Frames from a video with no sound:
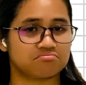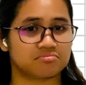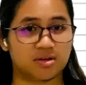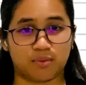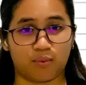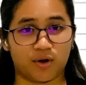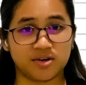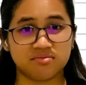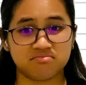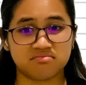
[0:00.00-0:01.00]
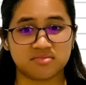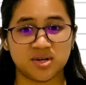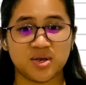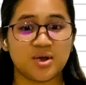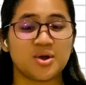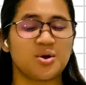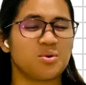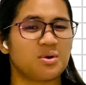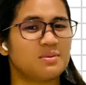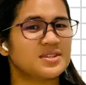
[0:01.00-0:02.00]
Number 1,
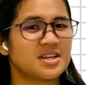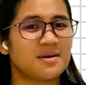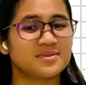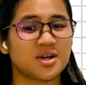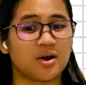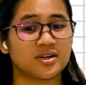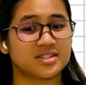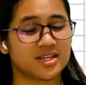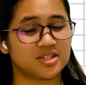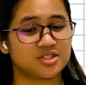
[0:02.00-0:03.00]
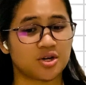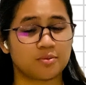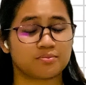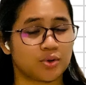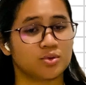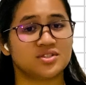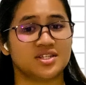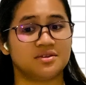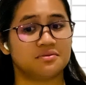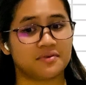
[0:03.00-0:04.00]
ribosomes are essential
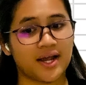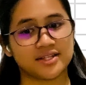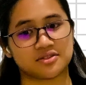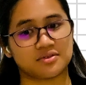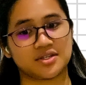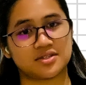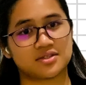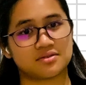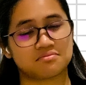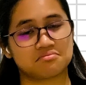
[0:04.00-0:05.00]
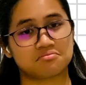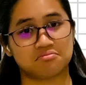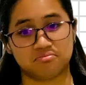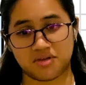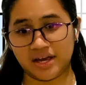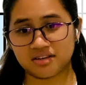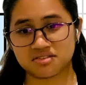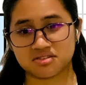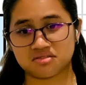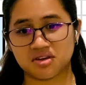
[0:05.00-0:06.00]
protein factories.
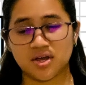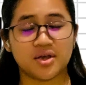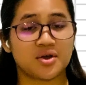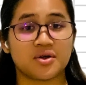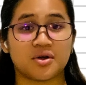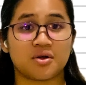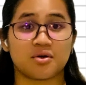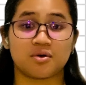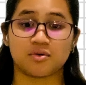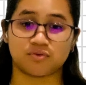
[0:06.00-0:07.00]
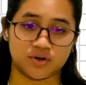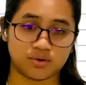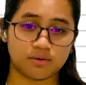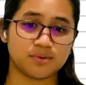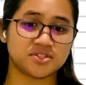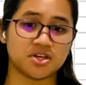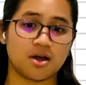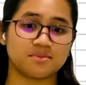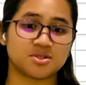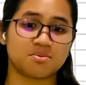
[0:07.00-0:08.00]
Next, free
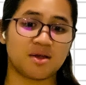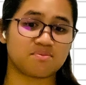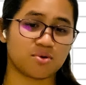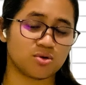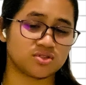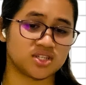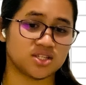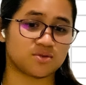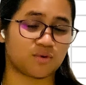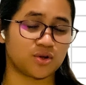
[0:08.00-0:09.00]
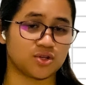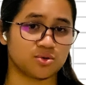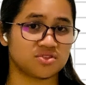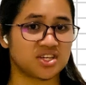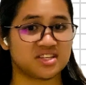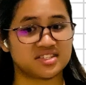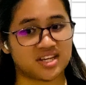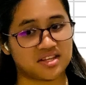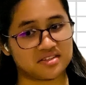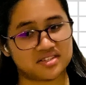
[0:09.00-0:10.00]
ribosomes make proteins for use
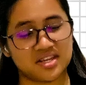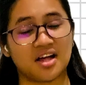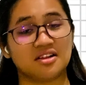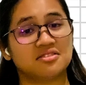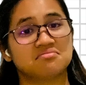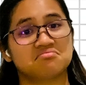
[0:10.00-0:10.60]
inside the cell.